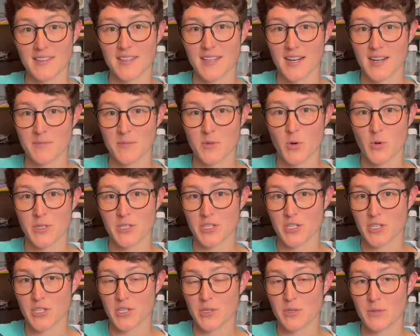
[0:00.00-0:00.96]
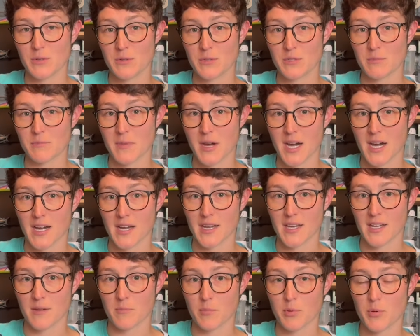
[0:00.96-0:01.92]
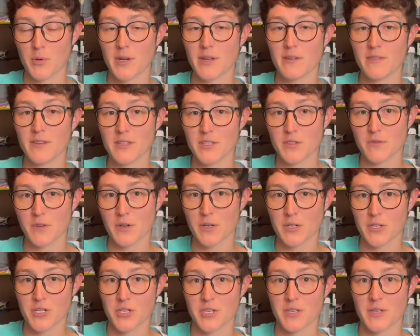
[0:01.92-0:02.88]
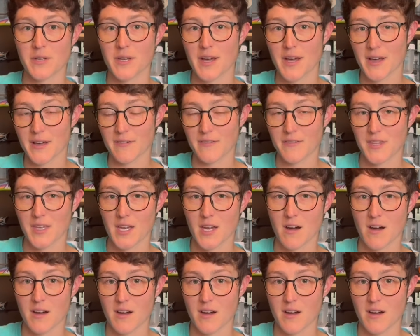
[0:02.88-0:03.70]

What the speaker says: that I'm going to use my previous version of the